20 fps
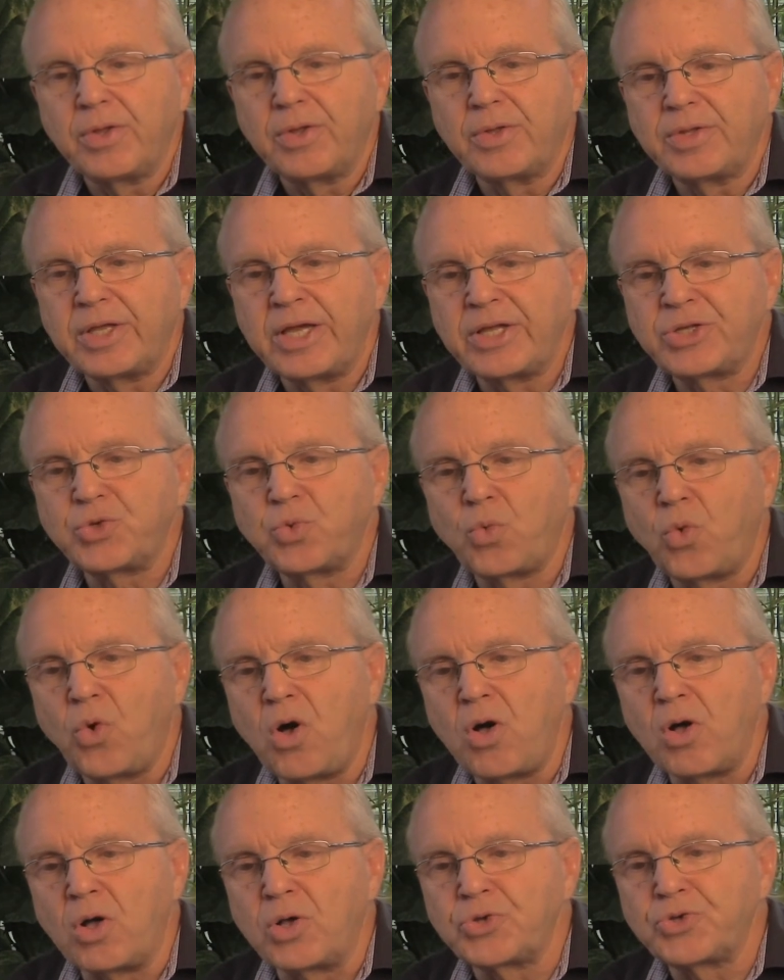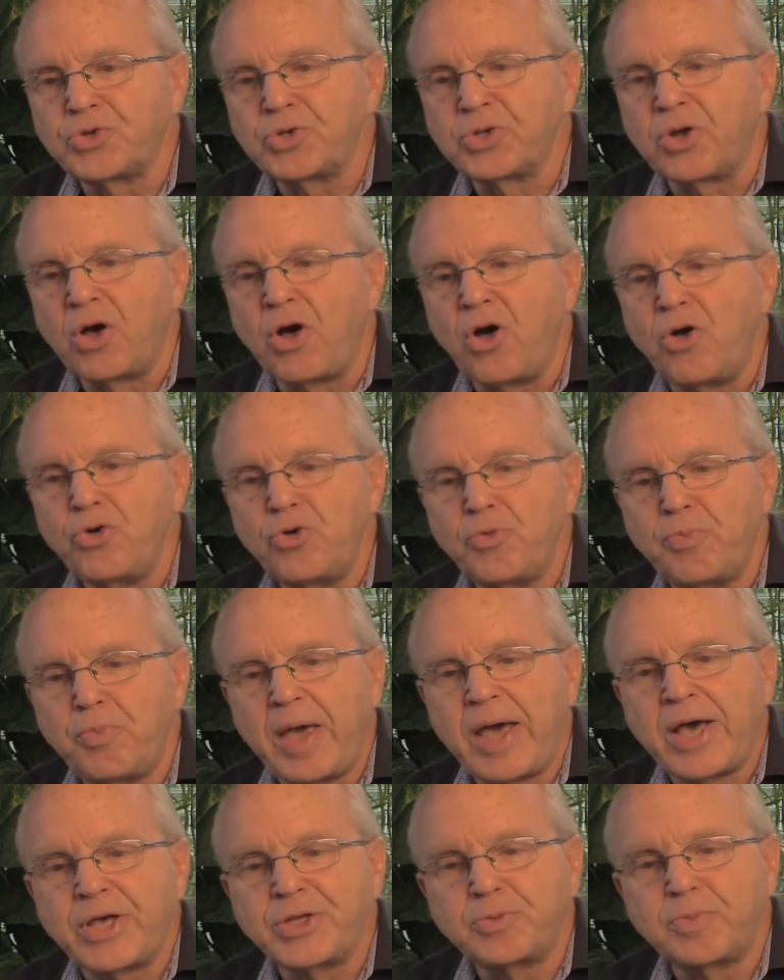its walls so that all who
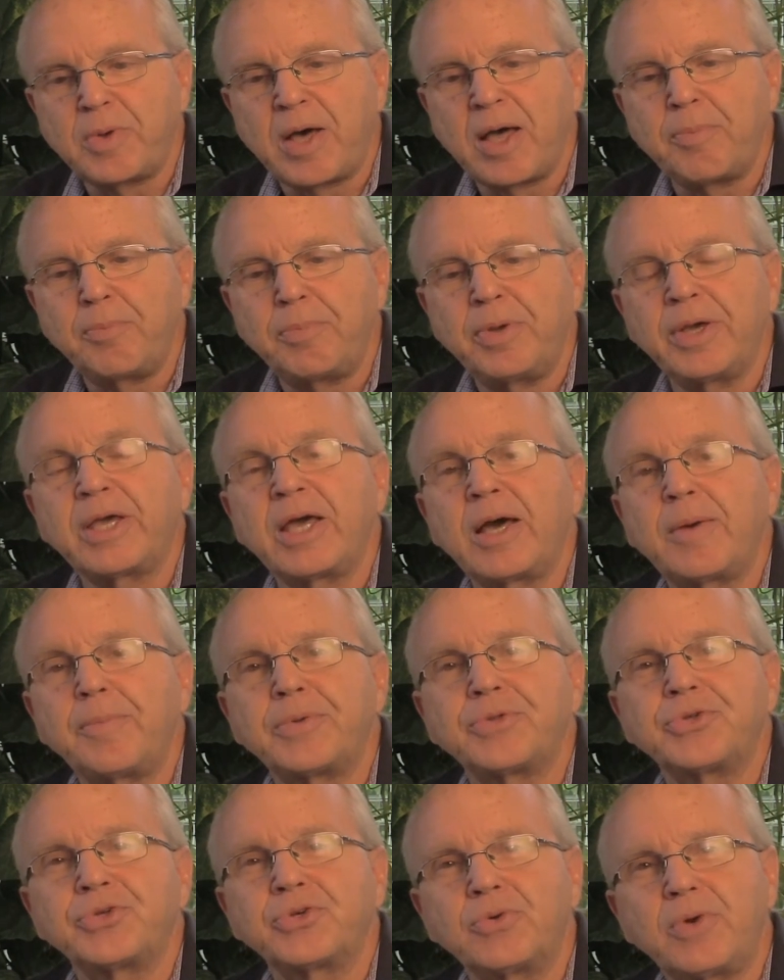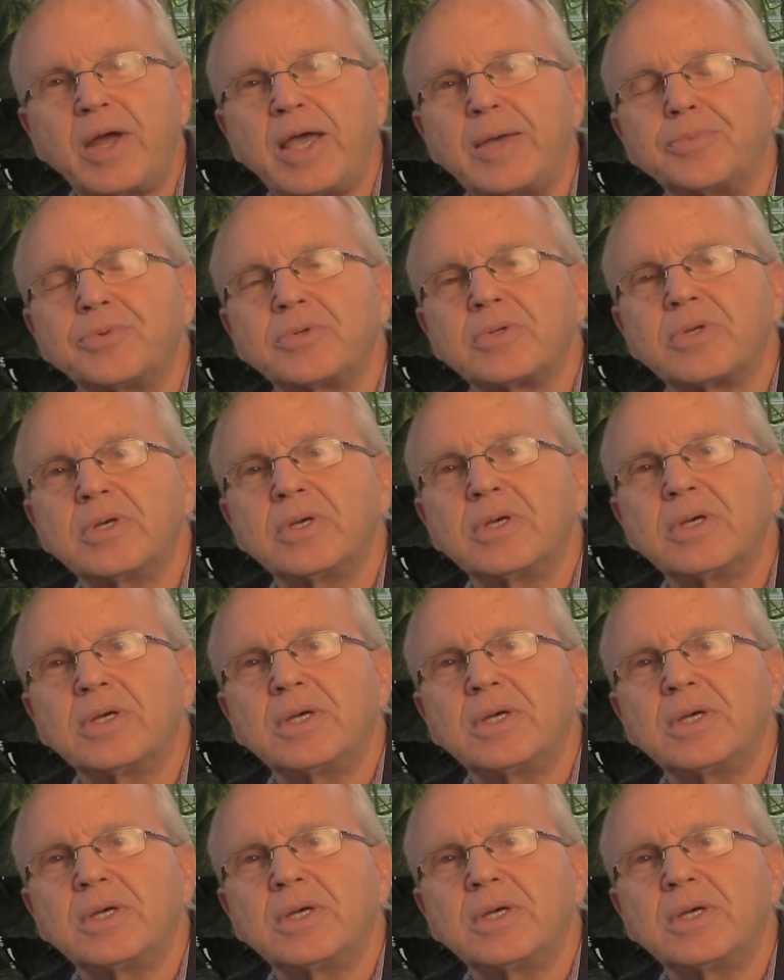pass by pick up its grapes?